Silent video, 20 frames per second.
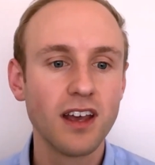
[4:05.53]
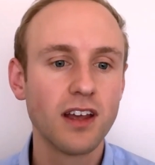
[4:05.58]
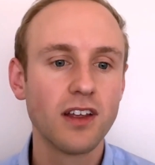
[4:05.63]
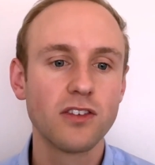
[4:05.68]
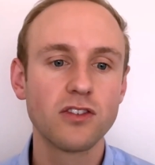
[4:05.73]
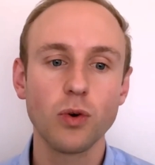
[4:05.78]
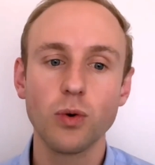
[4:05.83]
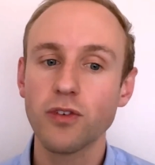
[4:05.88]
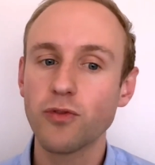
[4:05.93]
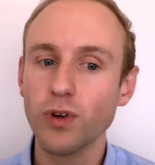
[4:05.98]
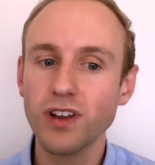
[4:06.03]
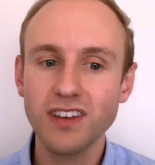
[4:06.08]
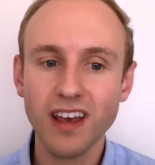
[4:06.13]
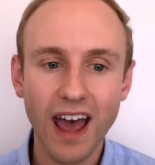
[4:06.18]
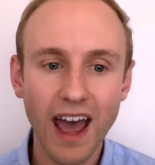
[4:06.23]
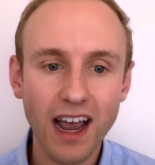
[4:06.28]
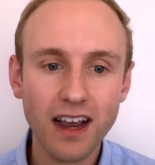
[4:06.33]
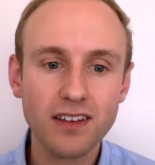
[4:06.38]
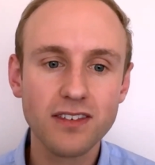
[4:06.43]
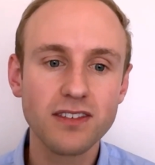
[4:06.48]
So if we
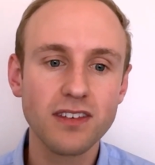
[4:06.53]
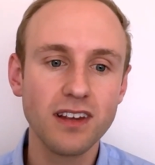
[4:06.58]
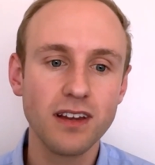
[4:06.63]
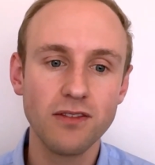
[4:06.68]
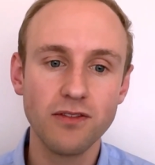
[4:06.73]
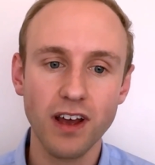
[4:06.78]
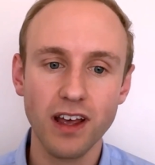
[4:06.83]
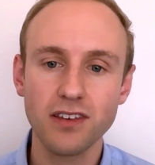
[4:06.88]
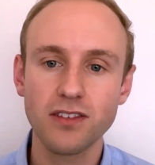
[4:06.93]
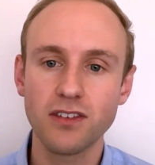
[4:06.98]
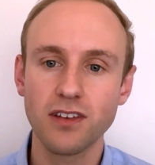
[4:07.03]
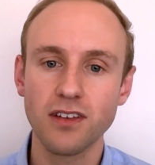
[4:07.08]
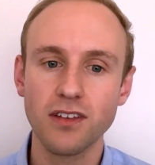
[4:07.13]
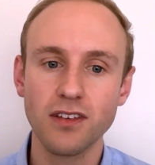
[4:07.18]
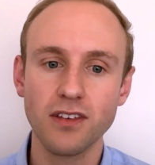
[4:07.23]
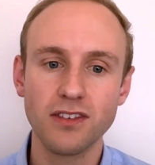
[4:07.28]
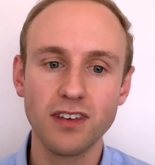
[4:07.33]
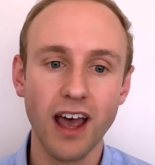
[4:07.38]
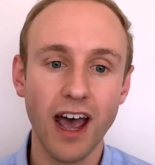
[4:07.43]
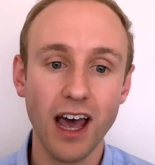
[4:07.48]
tax
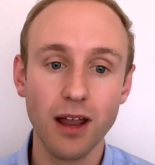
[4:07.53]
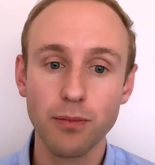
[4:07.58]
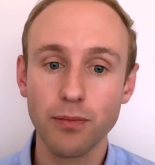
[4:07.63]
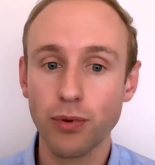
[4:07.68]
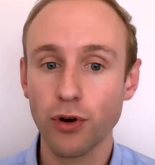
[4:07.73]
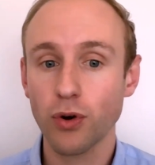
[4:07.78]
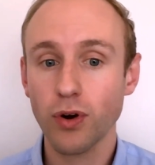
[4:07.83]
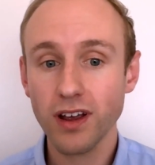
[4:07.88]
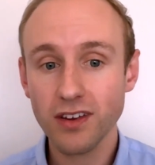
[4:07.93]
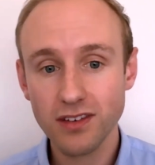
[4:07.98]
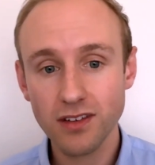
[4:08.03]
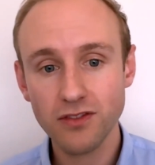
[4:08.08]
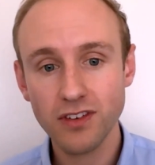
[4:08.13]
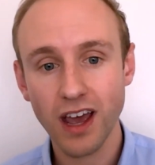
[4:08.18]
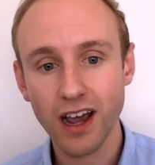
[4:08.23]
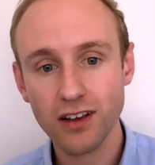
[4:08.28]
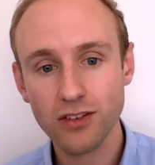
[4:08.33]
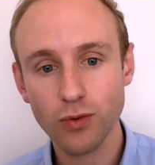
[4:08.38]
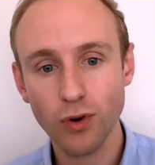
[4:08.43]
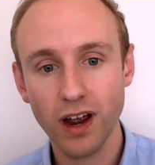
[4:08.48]
investors at progressive
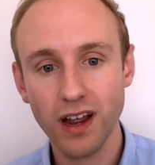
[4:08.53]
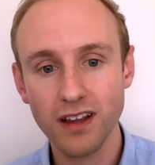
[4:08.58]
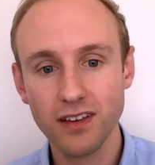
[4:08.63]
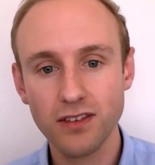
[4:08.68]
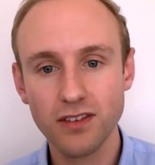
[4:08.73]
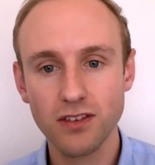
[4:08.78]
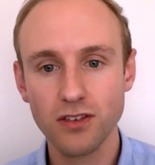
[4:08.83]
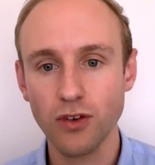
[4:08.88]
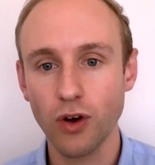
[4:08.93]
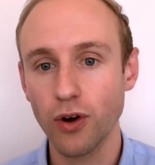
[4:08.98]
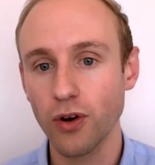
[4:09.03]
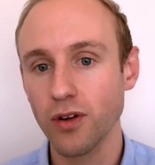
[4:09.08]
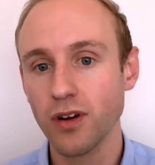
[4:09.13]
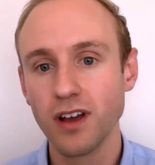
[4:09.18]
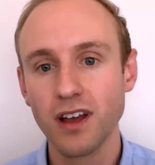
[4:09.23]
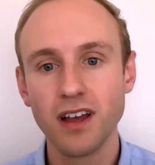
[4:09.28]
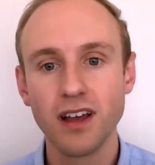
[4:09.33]
tax rates, so